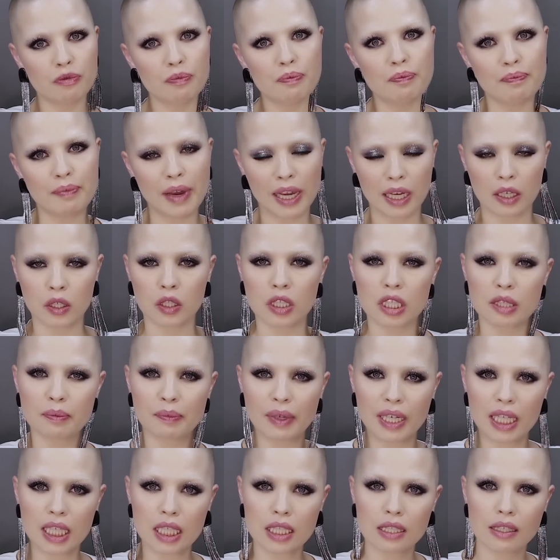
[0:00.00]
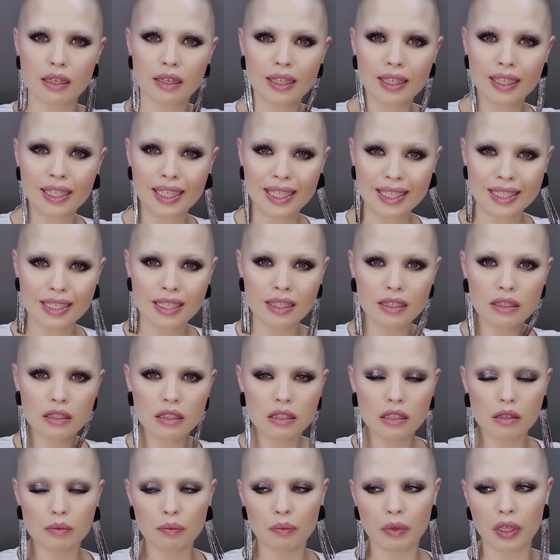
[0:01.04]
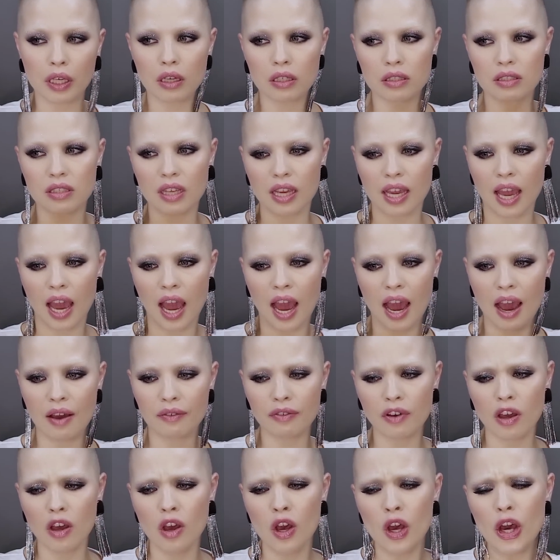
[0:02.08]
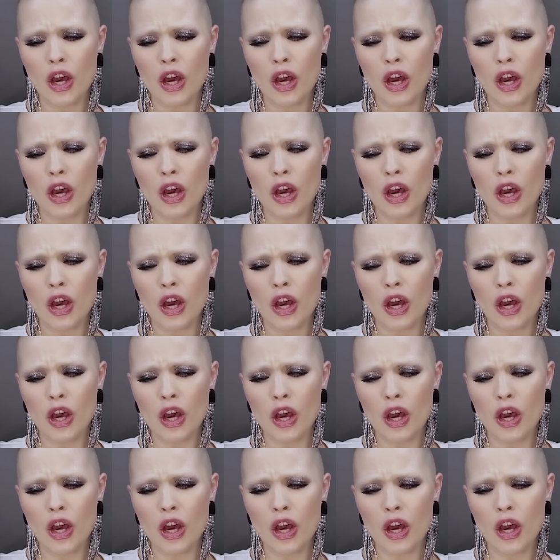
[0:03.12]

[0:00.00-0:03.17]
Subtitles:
MAC Cosmetics glitters, because they have